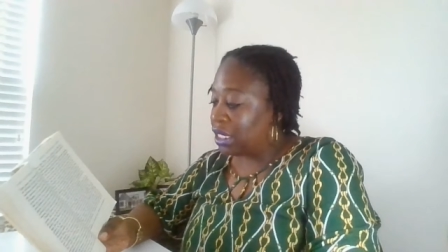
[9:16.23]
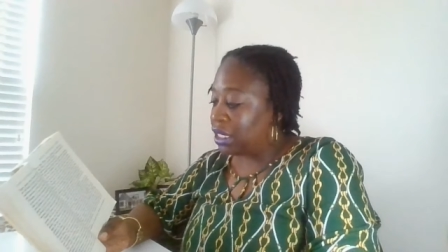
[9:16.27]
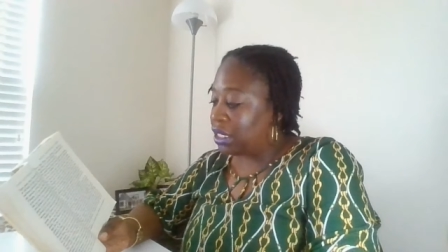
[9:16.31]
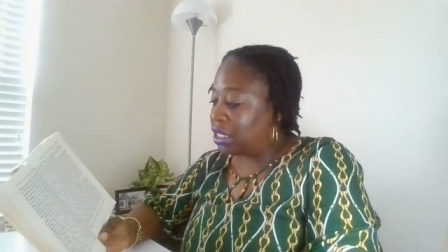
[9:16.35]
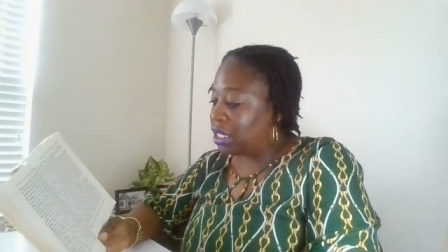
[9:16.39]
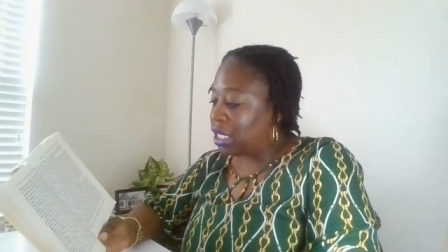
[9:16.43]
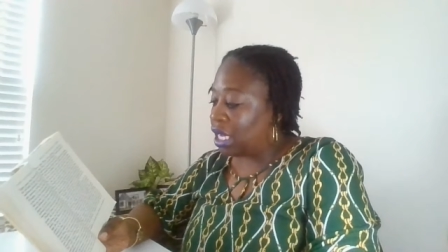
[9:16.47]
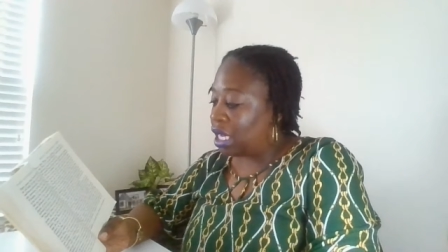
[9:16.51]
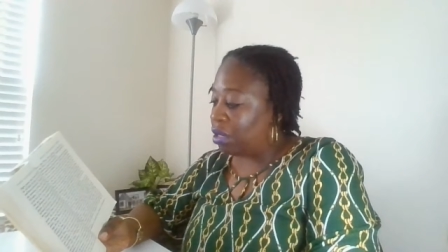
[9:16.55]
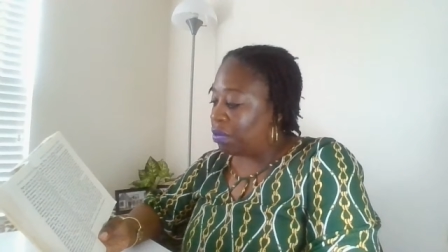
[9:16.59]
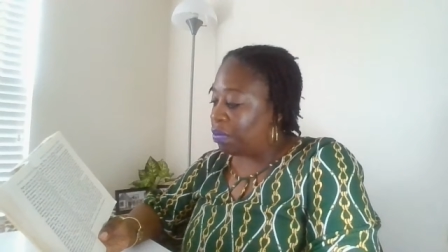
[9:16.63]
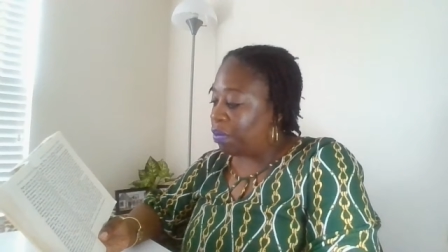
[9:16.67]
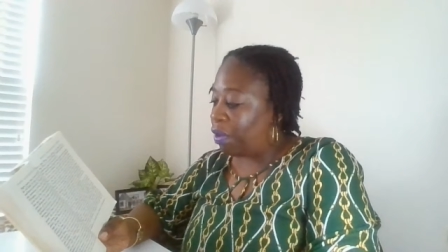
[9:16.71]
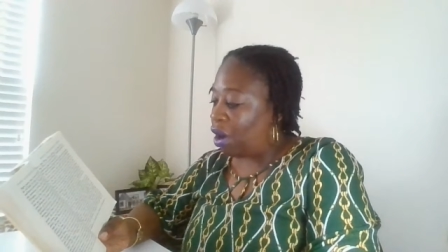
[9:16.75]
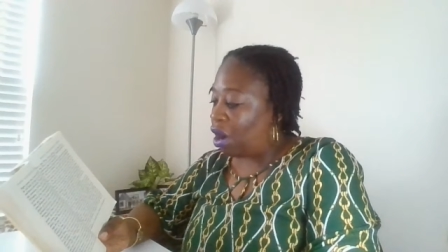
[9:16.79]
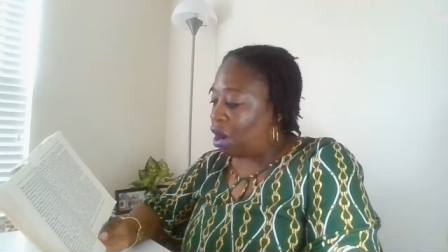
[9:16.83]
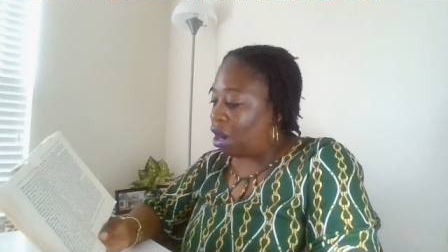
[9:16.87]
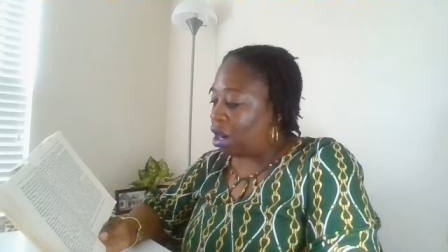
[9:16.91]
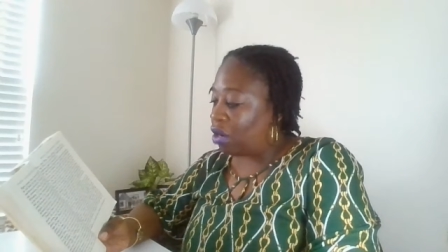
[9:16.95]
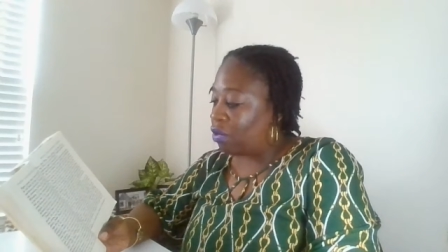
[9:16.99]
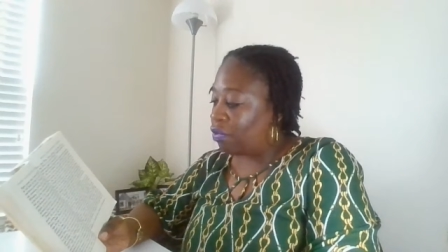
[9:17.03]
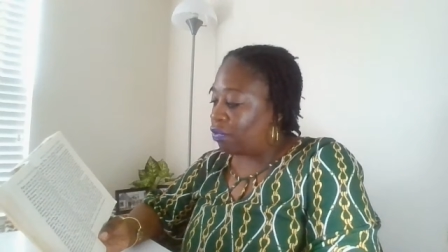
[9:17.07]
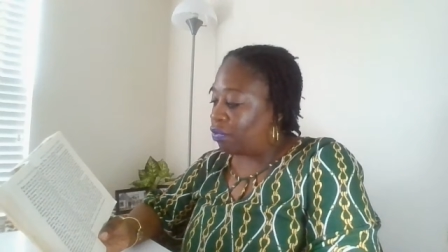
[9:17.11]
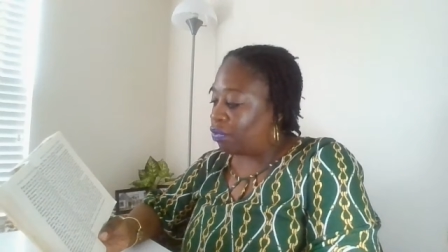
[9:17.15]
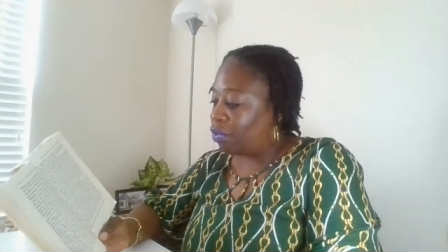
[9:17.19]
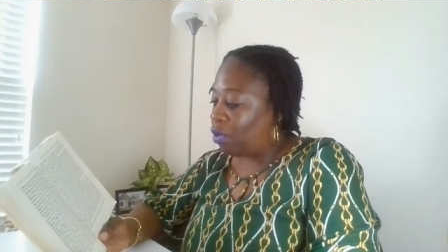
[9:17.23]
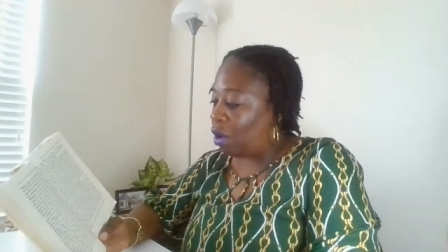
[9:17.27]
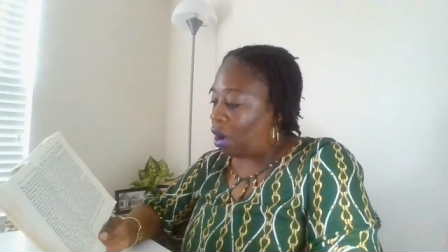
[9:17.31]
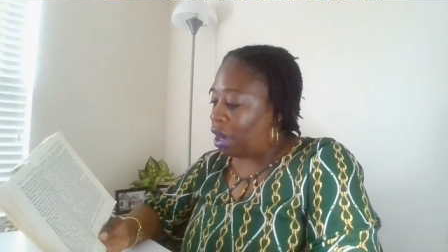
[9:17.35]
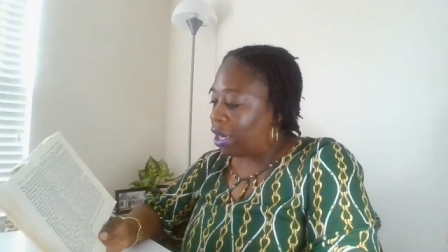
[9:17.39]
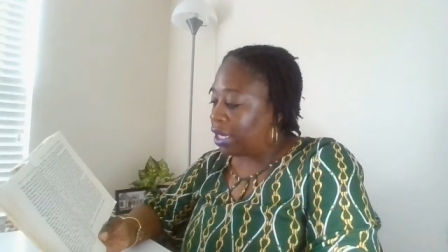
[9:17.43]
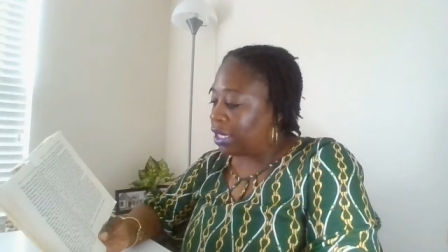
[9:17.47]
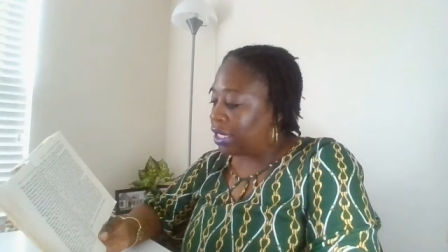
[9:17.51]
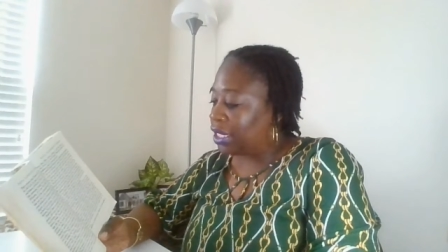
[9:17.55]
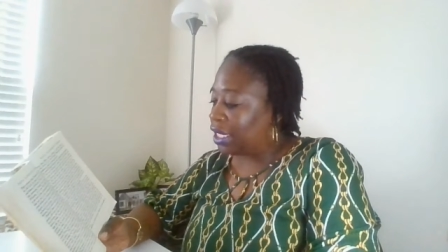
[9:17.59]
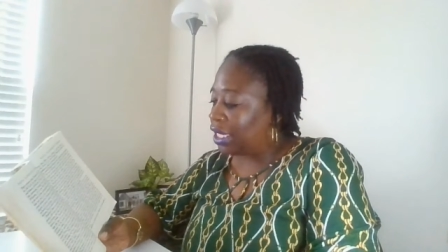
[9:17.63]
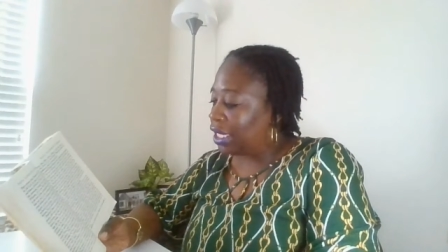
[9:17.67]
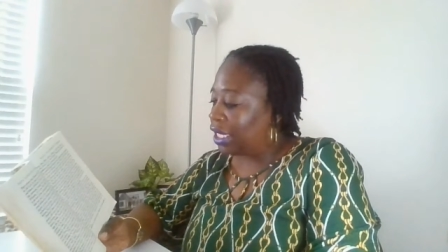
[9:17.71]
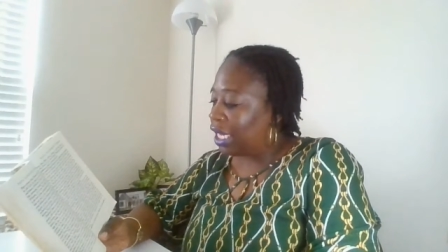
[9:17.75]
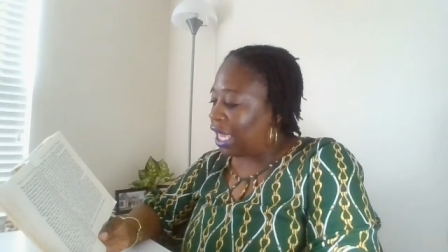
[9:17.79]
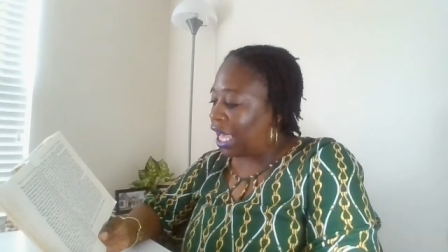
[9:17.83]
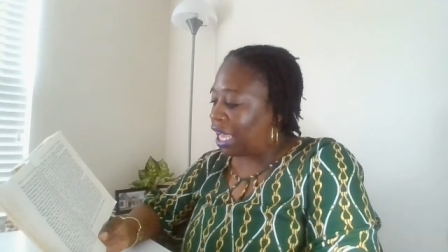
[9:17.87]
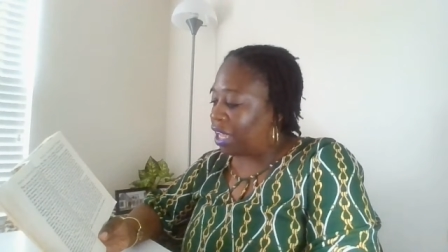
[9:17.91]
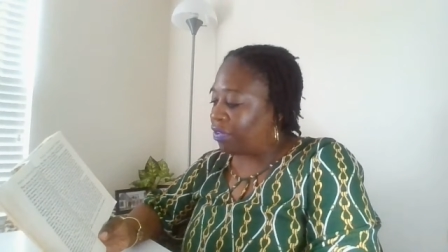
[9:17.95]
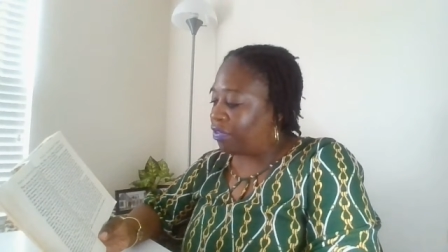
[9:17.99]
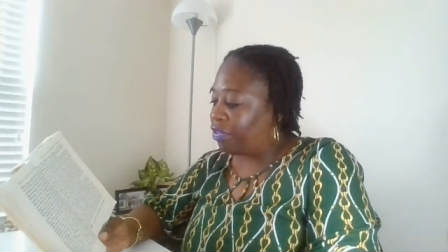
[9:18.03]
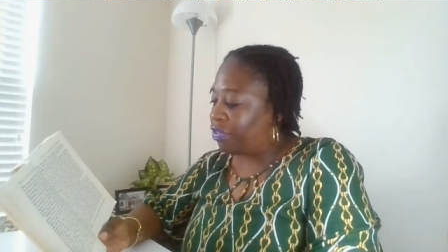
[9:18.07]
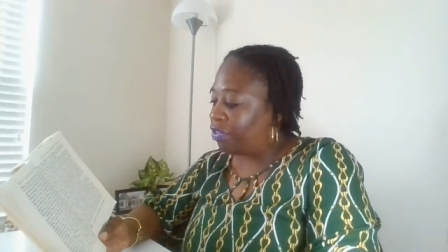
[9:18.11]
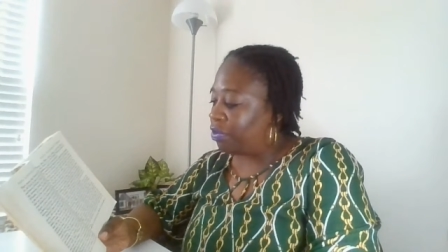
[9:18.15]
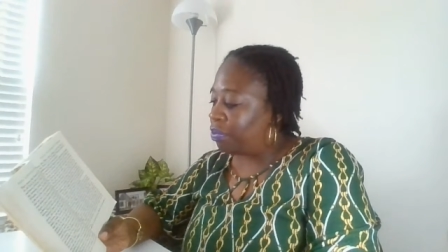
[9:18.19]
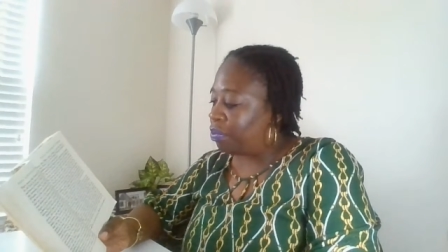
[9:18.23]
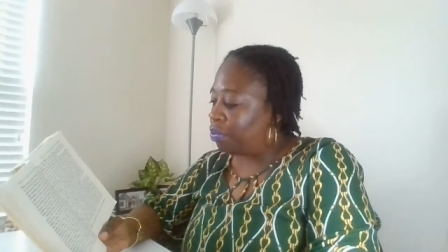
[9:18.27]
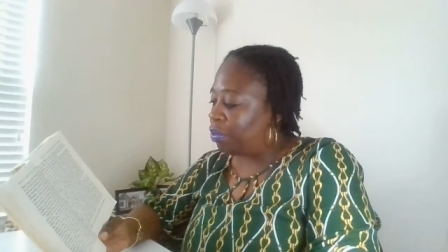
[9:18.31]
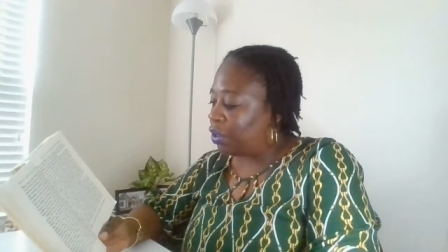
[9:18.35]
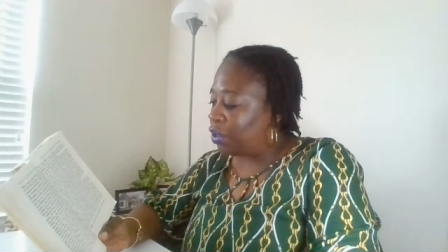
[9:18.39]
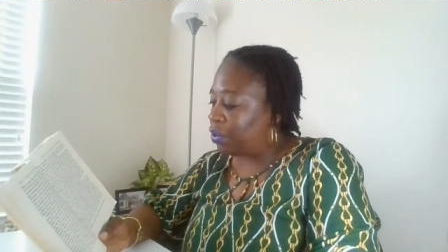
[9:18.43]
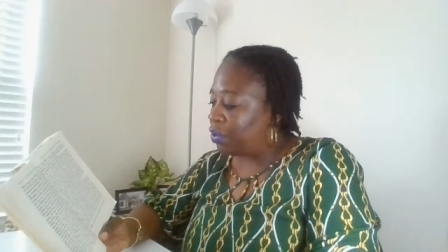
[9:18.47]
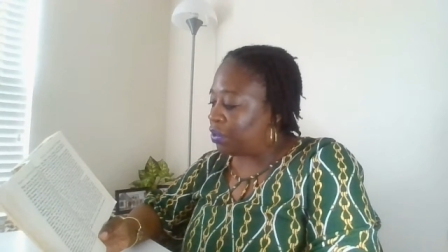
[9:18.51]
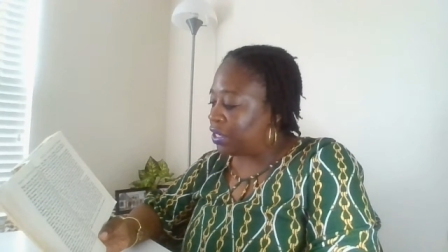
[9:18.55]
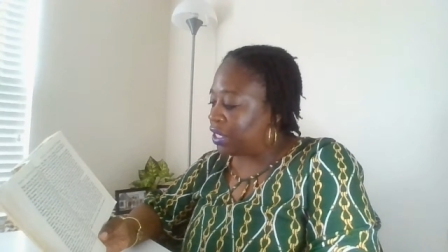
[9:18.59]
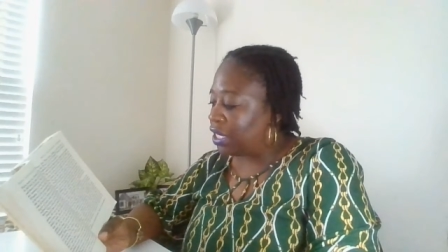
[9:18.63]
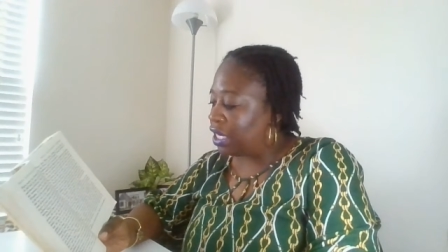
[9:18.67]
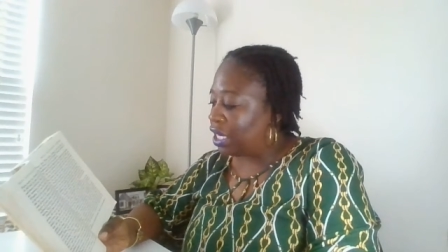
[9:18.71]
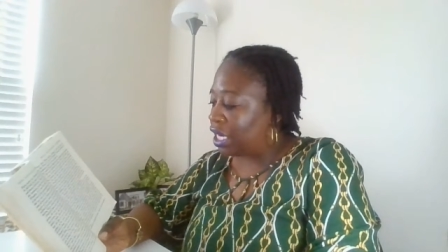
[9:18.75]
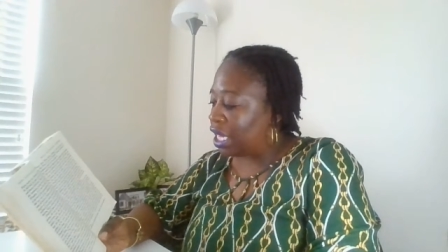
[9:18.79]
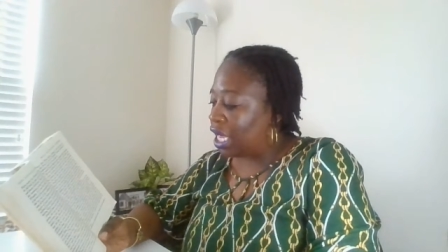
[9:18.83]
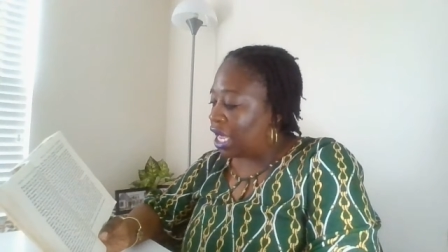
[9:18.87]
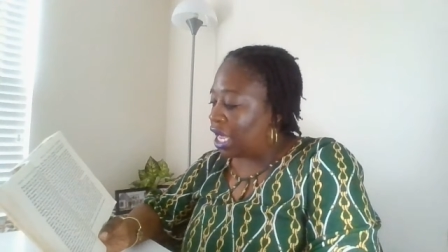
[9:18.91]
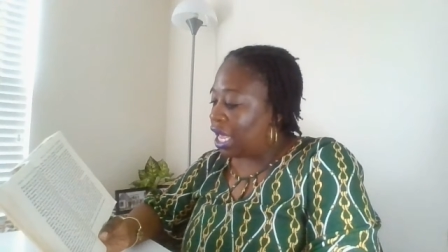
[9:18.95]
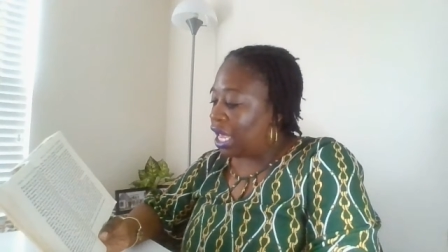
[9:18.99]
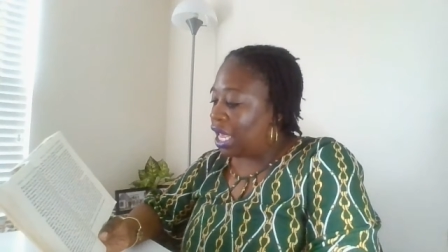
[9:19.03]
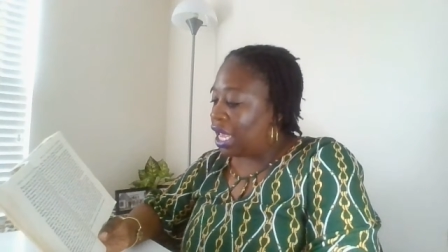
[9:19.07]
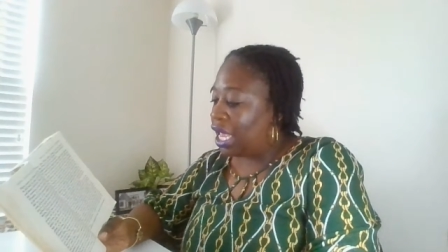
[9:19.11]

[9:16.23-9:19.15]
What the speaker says: Dunbar wrought delightful music